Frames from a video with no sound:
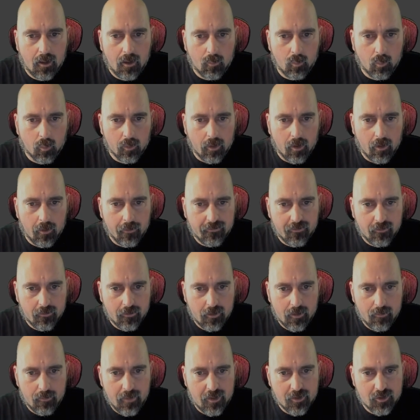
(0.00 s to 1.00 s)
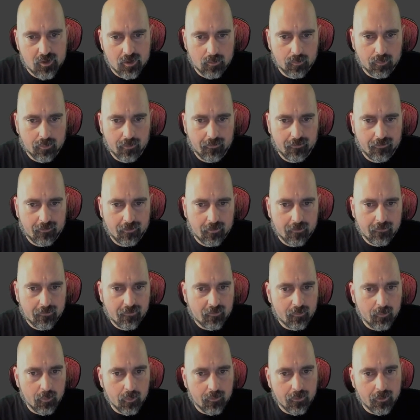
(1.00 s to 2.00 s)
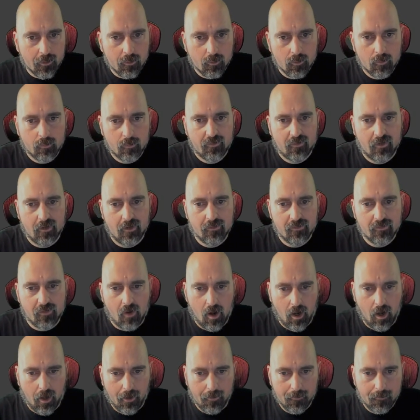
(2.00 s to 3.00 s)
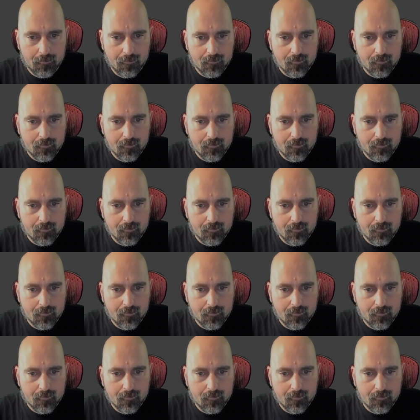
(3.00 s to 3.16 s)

We're also going to make sure preserve smoothing groups is on.